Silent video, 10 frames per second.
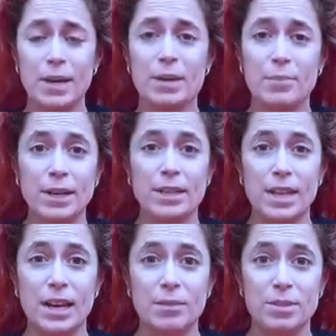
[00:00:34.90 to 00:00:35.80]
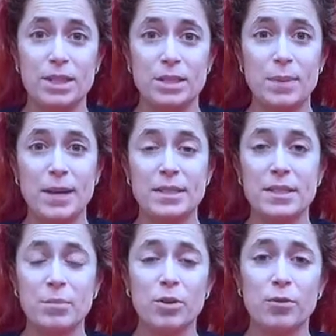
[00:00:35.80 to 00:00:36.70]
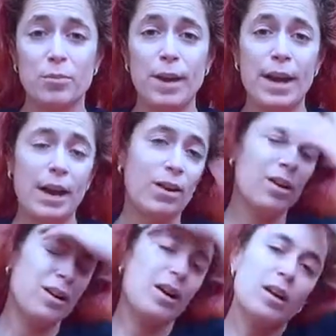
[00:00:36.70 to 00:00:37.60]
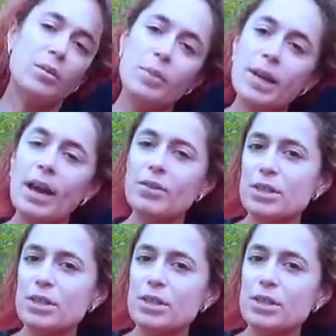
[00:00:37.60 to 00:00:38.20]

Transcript: many times. It was bleached so that it could be pink,